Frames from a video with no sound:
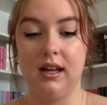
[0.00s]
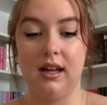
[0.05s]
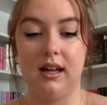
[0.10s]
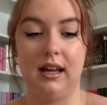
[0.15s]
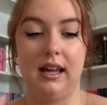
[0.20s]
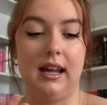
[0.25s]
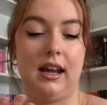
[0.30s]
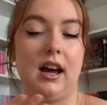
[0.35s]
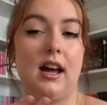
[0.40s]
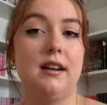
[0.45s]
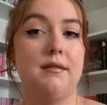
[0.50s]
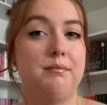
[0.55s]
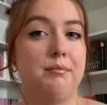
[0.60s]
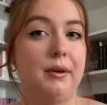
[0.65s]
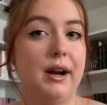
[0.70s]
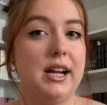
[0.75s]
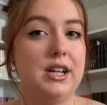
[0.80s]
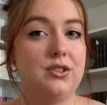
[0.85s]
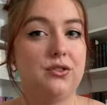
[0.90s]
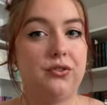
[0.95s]
it kind of
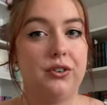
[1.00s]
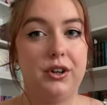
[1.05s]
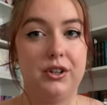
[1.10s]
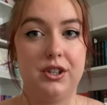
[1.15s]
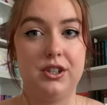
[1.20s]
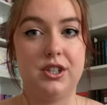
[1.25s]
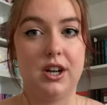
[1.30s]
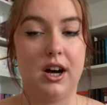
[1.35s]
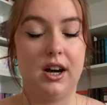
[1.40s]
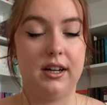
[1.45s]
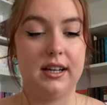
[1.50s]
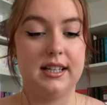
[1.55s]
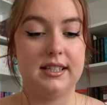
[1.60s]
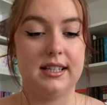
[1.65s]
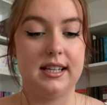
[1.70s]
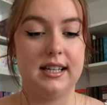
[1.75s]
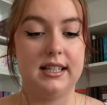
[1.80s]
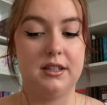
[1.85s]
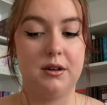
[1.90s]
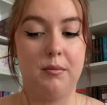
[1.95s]
breaks through the darkness
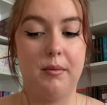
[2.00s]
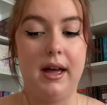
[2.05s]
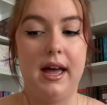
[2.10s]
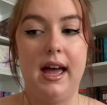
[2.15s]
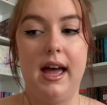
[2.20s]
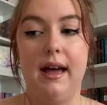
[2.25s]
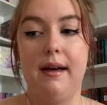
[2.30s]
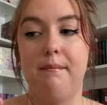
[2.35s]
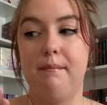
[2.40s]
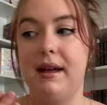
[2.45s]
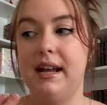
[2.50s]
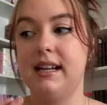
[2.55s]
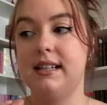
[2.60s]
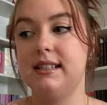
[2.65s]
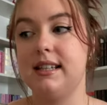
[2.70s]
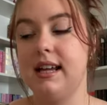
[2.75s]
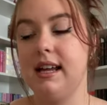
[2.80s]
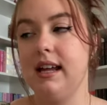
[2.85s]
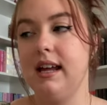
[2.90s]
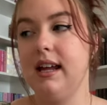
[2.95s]
a little bit and makes
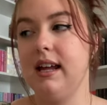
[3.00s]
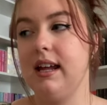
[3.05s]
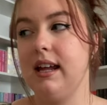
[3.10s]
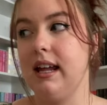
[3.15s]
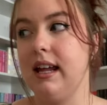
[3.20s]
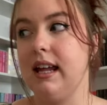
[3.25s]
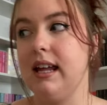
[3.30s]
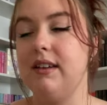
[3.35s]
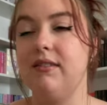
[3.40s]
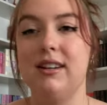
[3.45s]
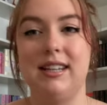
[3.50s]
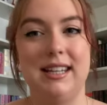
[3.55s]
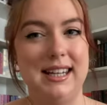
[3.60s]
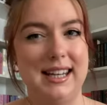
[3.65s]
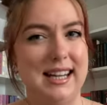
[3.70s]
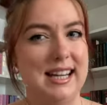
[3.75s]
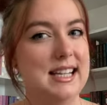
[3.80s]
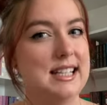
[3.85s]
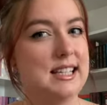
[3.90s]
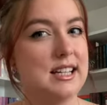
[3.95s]
it even
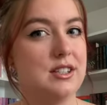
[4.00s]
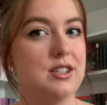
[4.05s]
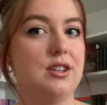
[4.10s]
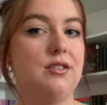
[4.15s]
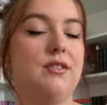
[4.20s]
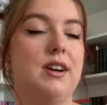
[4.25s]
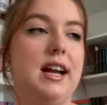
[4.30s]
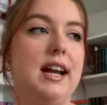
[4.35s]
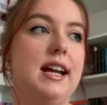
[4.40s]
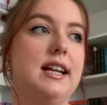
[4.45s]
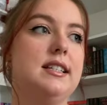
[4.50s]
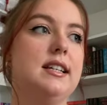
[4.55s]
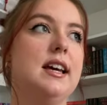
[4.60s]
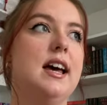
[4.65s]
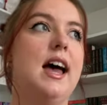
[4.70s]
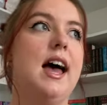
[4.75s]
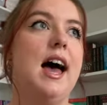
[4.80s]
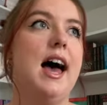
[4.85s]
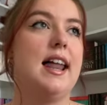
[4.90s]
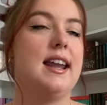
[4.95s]
easier to read.
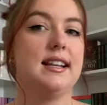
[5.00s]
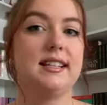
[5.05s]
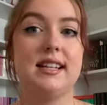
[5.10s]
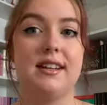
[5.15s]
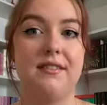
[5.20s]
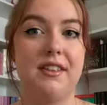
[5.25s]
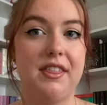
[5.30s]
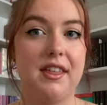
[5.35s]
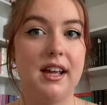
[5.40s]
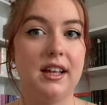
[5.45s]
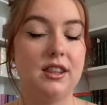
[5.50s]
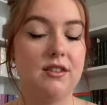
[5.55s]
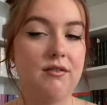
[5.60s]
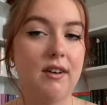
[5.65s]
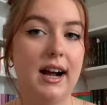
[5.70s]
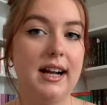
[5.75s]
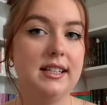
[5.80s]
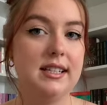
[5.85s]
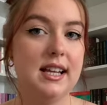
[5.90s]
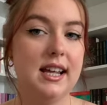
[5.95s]
And that's another thing, the
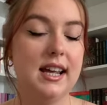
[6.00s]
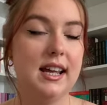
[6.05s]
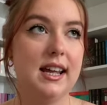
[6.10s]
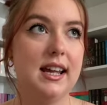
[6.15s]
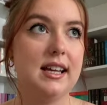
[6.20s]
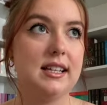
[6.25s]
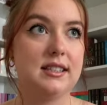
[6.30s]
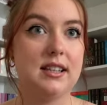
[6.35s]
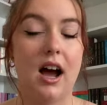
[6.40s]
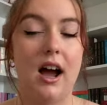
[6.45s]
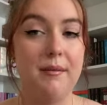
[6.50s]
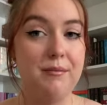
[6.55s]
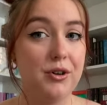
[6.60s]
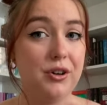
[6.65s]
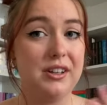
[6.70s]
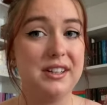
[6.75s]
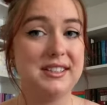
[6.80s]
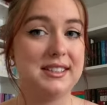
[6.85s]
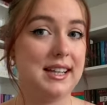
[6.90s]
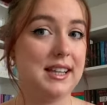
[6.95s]
writing is, I'm not
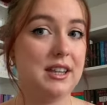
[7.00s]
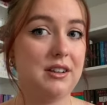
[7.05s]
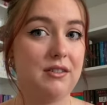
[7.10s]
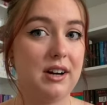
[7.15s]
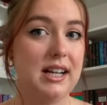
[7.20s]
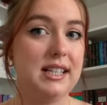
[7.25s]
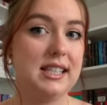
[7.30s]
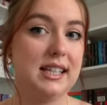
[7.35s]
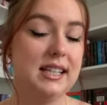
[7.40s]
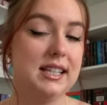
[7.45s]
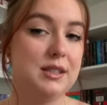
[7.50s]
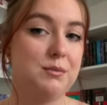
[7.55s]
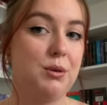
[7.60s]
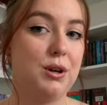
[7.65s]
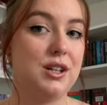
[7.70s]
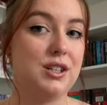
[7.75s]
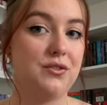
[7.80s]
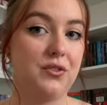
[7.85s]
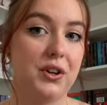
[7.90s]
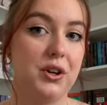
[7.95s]
going to say that the writing in this
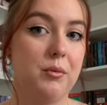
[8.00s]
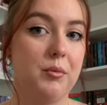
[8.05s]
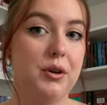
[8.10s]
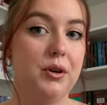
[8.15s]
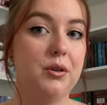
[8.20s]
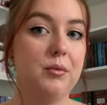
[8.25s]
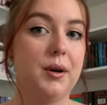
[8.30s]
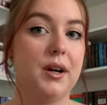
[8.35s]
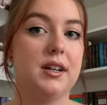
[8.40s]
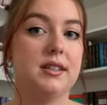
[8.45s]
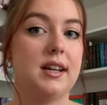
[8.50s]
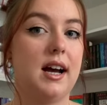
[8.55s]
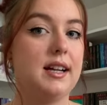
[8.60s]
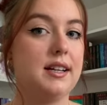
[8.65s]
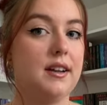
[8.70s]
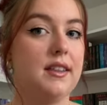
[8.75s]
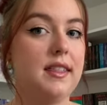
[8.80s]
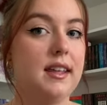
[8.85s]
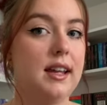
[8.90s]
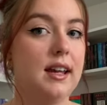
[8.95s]
book is phenomenal, because I
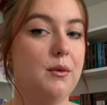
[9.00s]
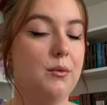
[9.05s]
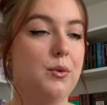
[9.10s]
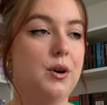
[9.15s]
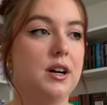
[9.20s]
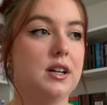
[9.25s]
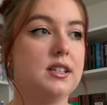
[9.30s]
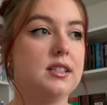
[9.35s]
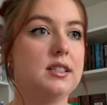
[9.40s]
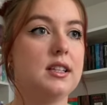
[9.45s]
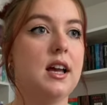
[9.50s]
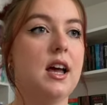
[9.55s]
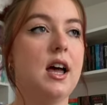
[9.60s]
don't think it was,